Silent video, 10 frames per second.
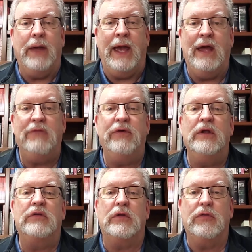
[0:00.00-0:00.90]

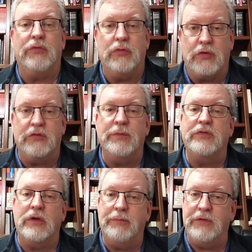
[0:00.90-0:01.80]
Advent through Christmas
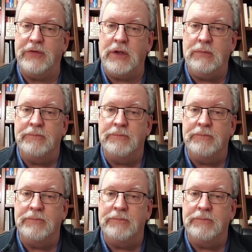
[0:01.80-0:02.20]
and Epiphany.